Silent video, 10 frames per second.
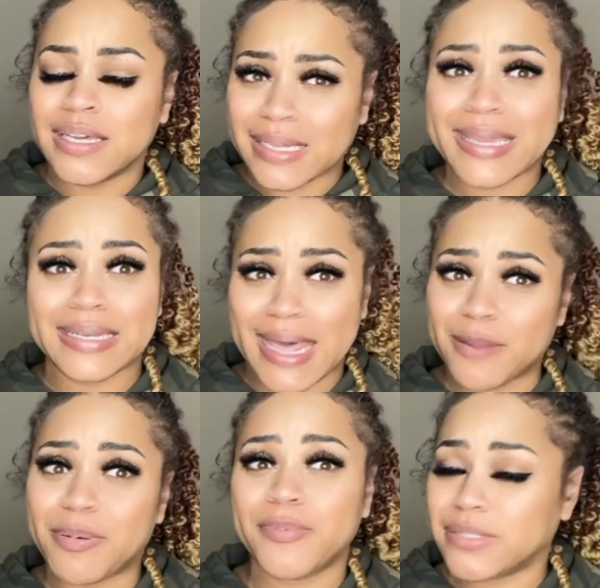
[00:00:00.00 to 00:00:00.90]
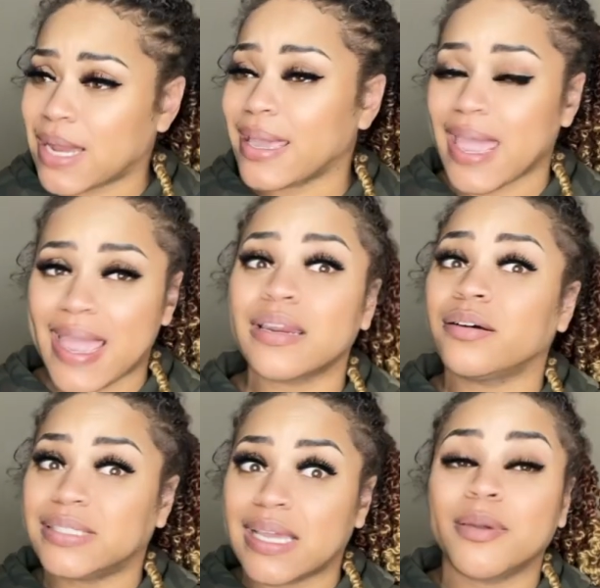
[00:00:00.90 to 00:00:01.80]
Like a lot of people's like, hey, no,
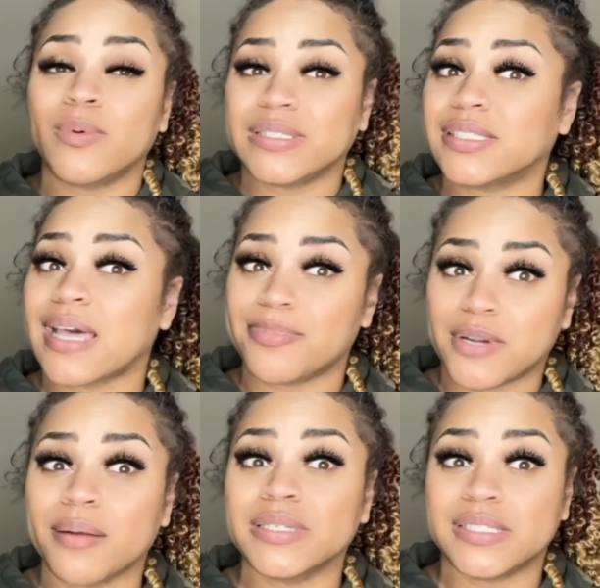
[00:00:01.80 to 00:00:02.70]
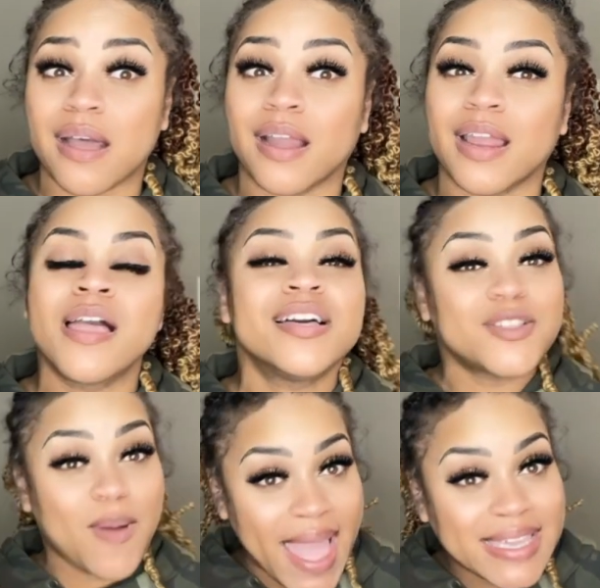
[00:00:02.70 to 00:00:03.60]
tell me what the top garments are
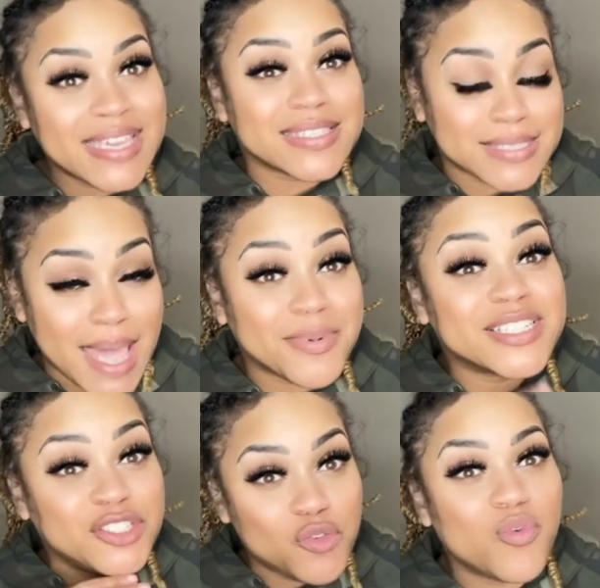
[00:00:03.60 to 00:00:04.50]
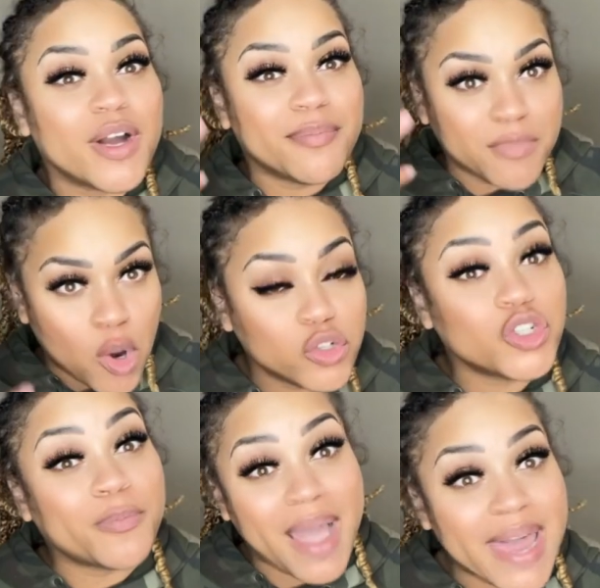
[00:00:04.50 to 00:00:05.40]
so I can get the top because you want to mold
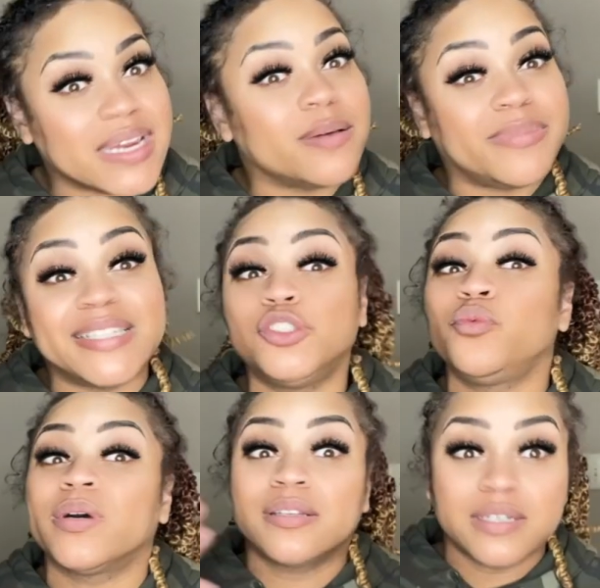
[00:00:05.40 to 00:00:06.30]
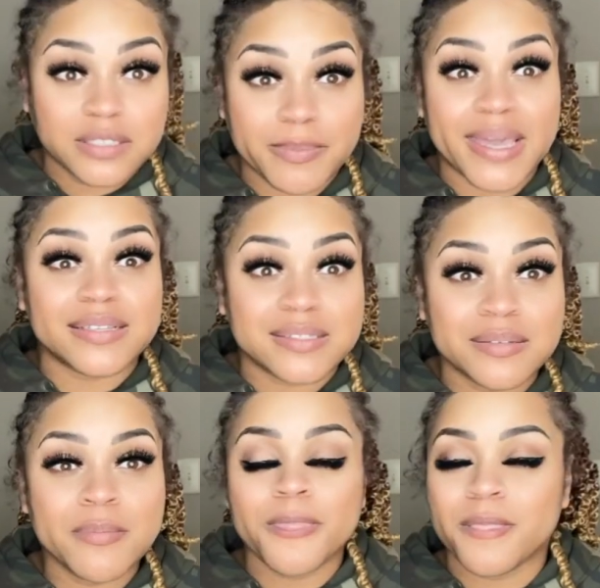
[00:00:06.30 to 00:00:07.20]
your body the best, you want to look the best,
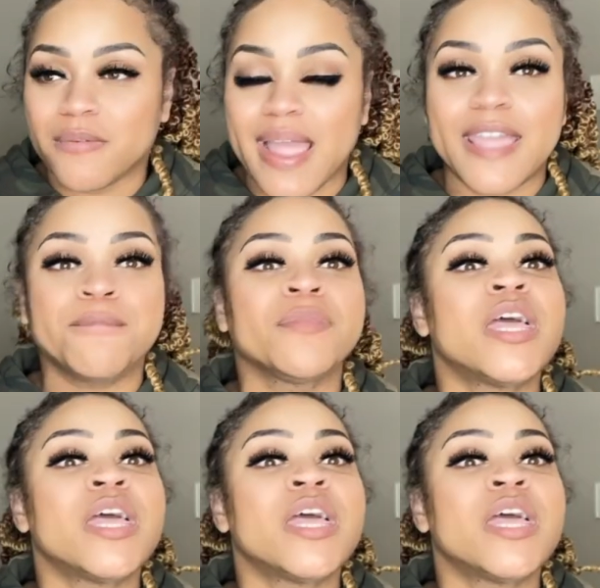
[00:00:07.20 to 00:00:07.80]
right?